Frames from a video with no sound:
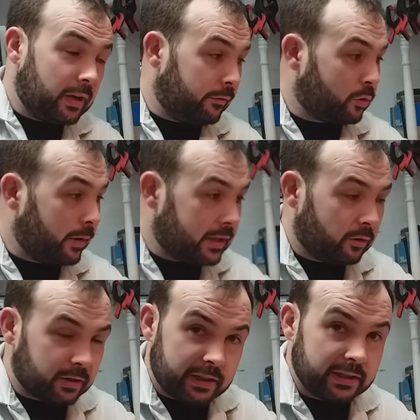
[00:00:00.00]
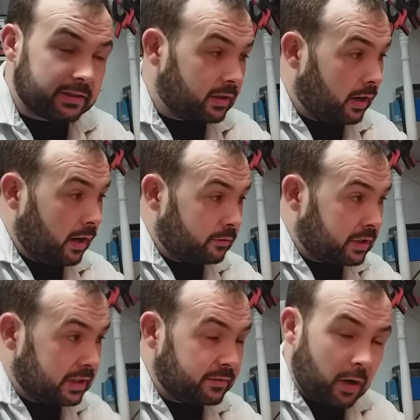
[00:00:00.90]
have a quick look at this auto
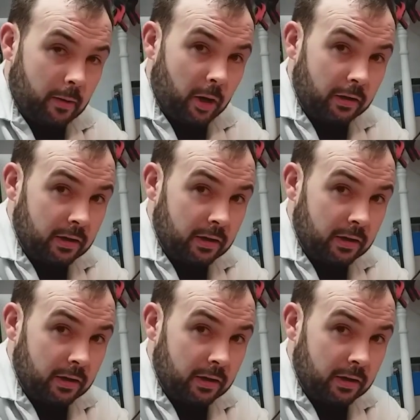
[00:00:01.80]
transformer.